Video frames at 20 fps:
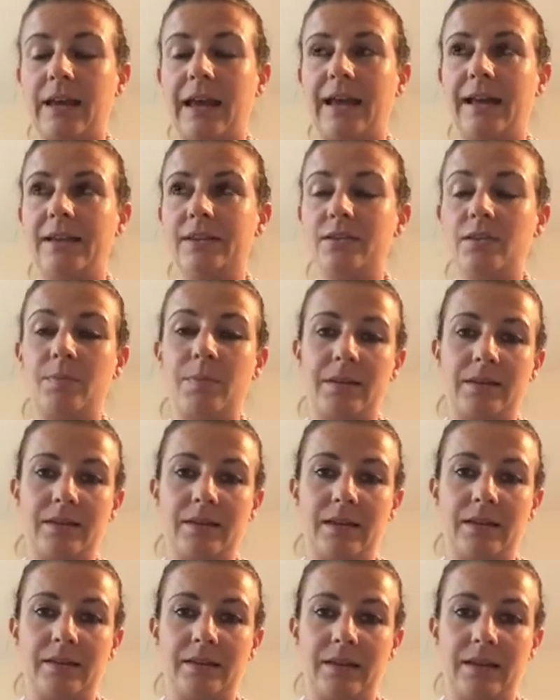and the
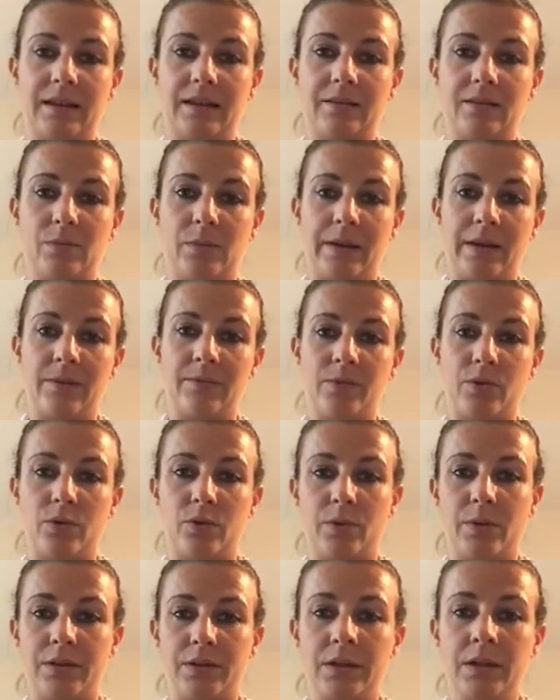business is the way
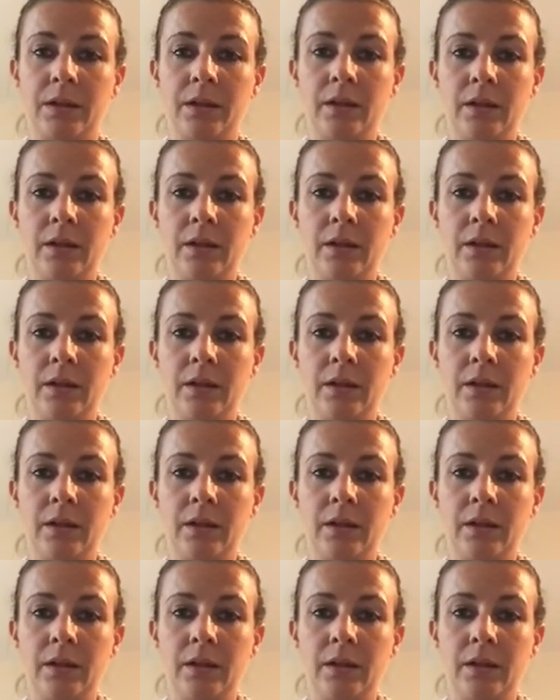forward.